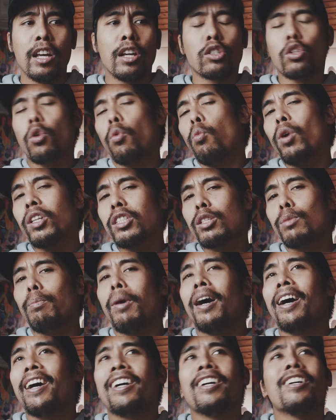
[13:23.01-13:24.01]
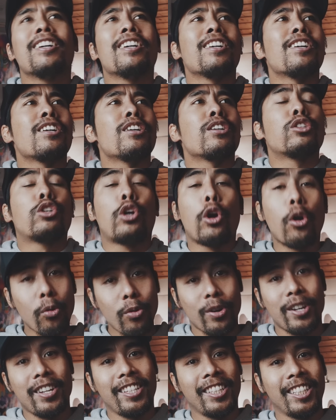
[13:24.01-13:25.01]
So what's my
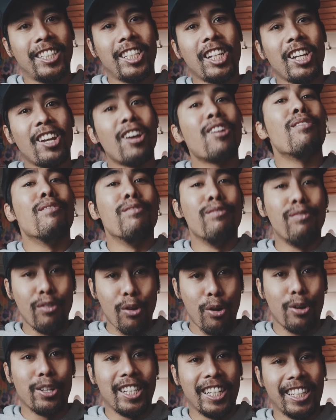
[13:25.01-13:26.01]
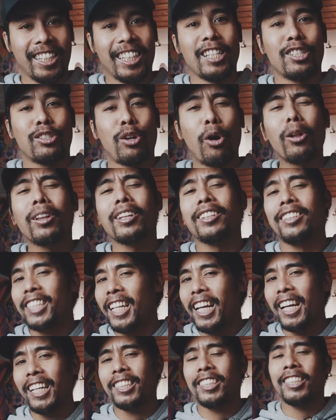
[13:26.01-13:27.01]
current verdict, let's call it
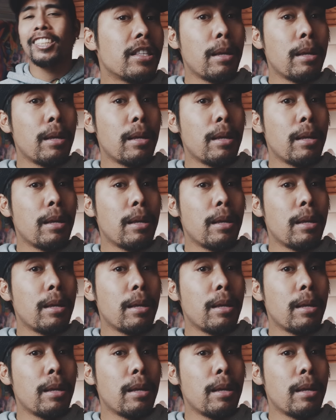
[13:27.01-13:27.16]
that.